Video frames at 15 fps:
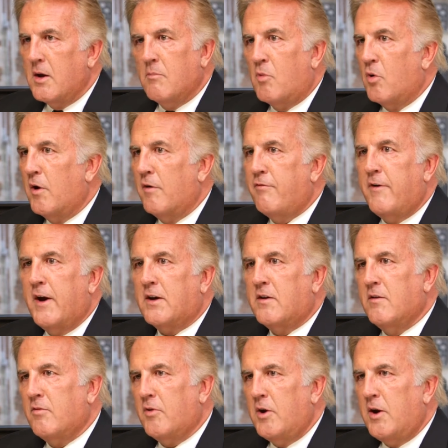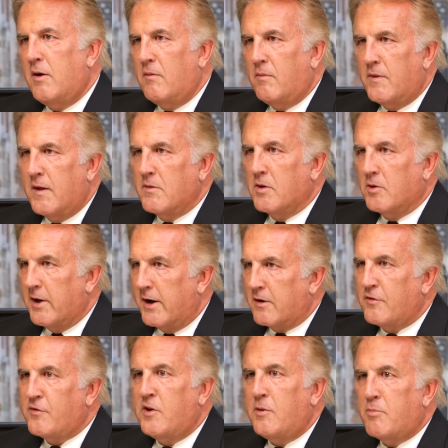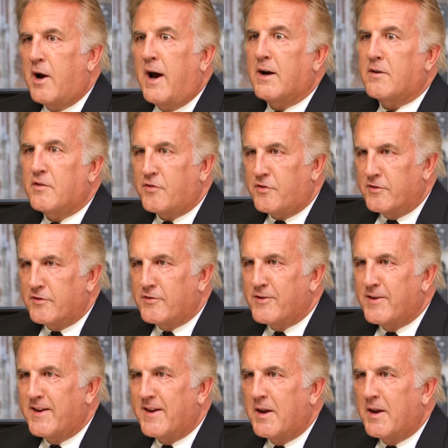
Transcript: more effectively than the legacy practices?